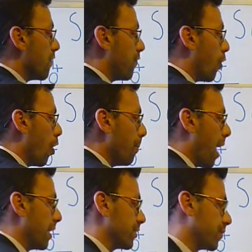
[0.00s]
4
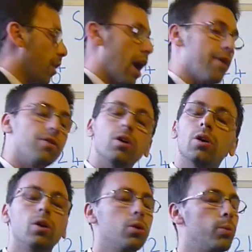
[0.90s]
minus 5
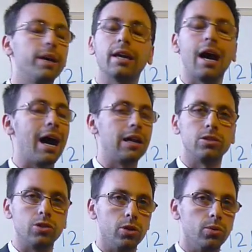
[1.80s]
we
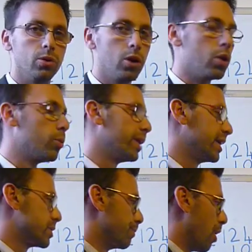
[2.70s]
can't do. We
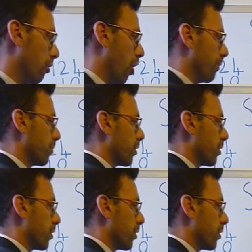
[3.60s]
need to borrow.